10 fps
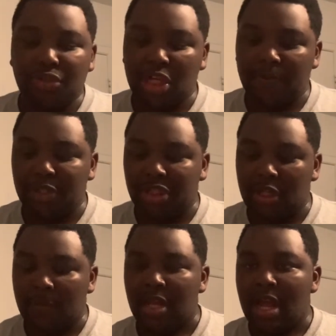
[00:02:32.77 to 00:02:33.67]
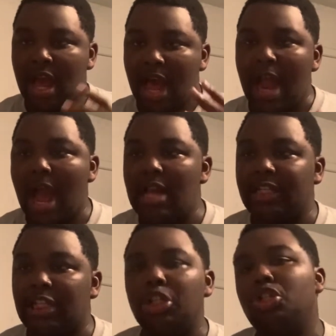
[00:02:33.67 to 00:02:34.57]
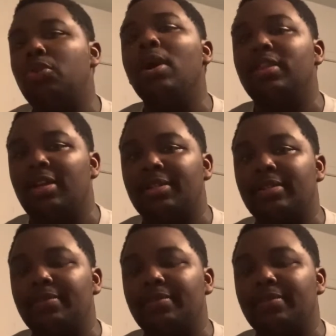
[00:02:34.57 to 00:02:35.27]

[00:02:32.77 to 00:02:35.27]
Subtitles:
Championship. I honestly enjoyed this.